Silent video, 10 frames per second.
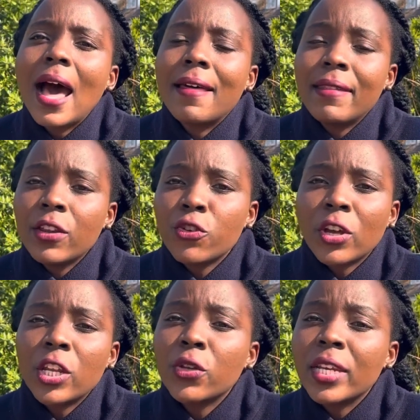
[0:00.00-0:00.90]
And then
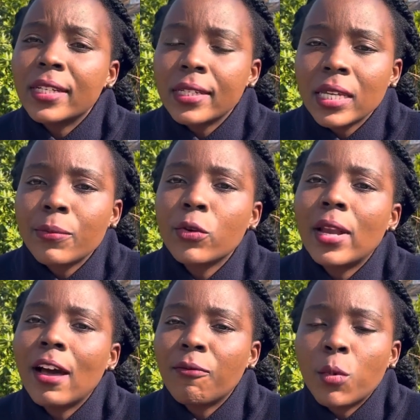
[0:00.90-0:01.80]
usually in a team,
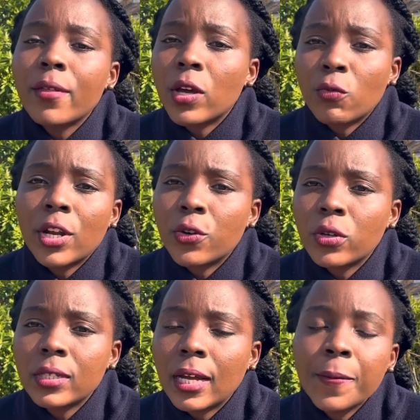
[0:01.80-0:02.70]
you'll have more than one
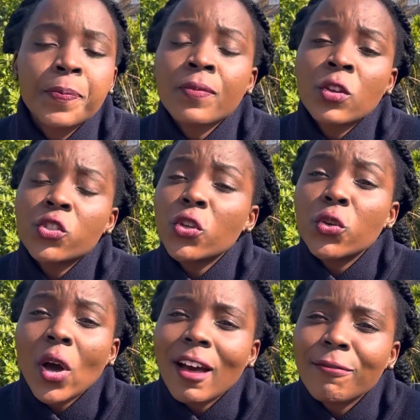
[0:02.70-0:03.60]
doctor. So
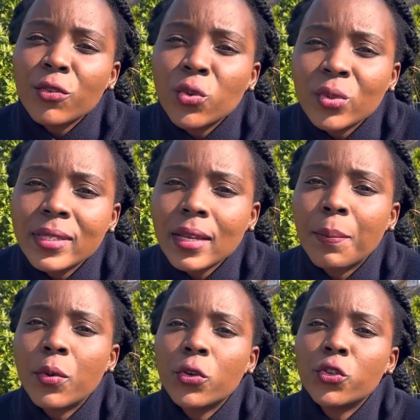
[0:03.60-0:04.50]
you have good
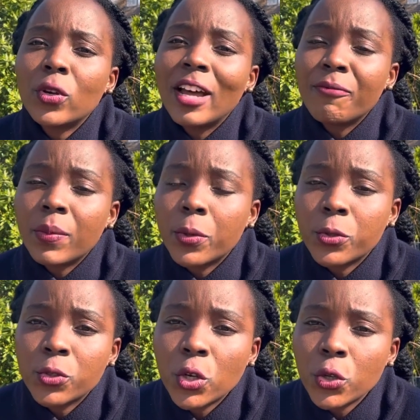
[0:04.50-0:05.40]
support. You'll have people
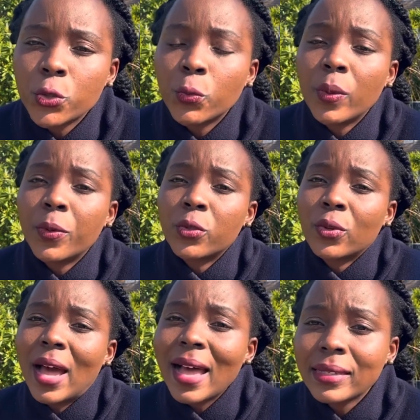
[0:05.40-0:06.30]
to talk to, people
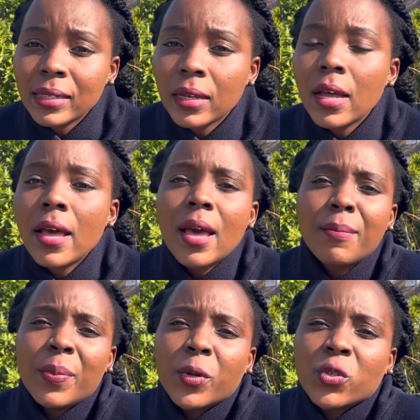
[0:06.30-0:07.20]
to ask,
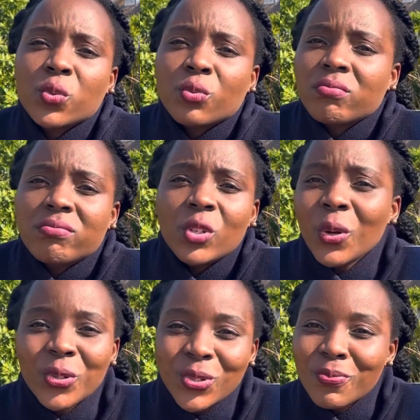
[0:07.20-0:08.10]
people to
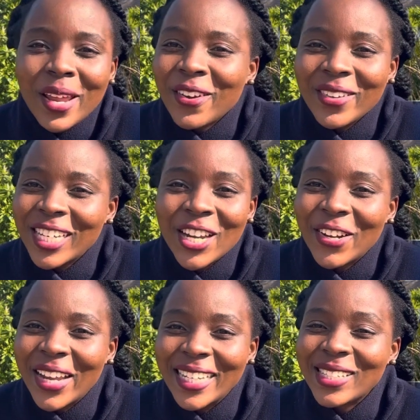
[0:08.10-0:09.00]
talk to
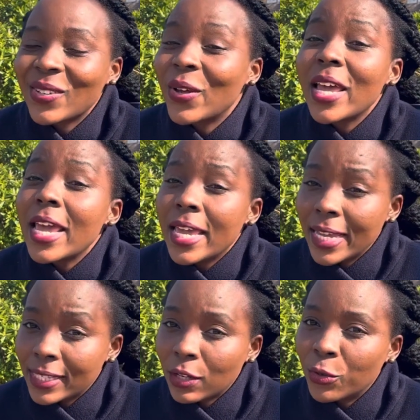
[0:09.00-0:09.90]
generally. So
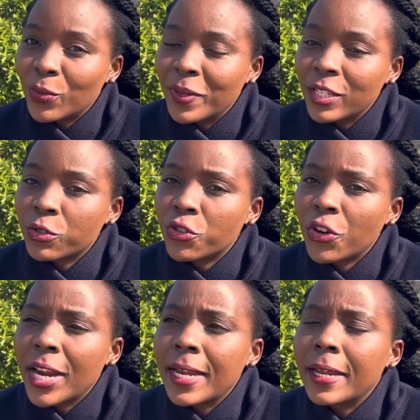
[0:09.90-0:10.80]
it's a good place to
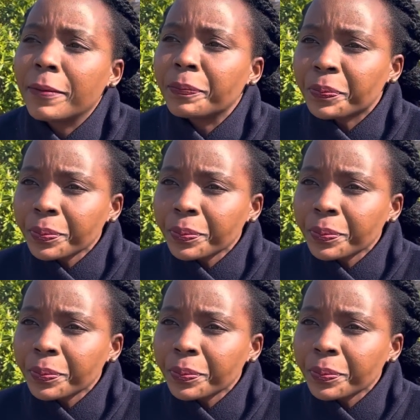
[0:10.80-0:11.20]
train in.